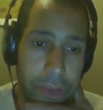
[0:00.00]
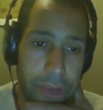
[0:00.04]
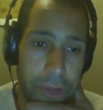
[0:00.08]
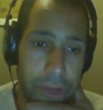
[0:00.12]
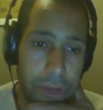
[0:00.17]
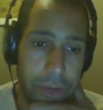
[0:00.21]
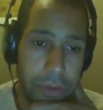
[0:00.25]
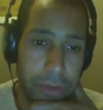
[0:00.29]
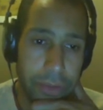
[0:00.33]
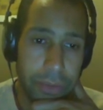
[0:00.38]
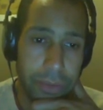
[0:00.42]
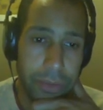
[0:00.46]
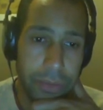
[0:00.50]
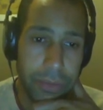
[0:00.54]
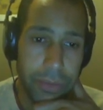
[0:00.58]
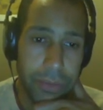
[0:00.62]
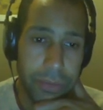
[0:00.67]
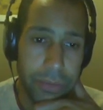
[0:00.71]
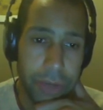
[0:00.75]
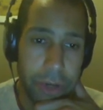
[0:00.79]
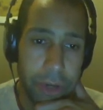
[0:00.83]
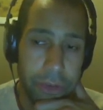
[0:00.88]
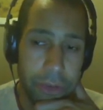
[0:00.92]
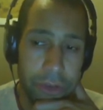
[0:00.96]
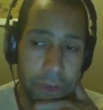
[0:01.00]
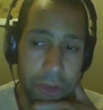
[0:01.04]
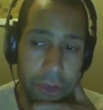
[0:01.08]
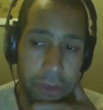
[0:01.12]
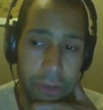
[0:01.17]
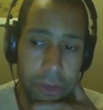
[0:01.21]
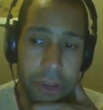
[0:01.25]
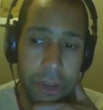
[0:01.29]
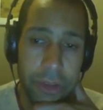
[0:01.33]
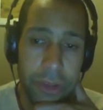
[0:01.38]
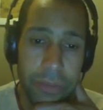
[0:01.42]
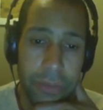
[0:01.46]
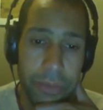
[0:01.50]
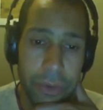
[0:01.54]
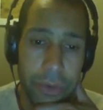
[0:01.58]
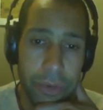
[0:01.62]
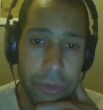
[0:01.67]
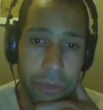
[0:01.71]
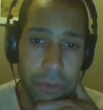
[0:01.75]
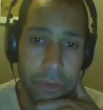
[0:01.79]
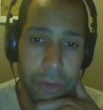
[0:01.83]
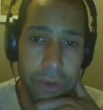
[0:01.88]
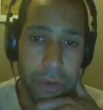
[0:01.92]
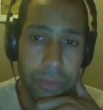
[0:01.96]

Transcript: the phylogenetic inference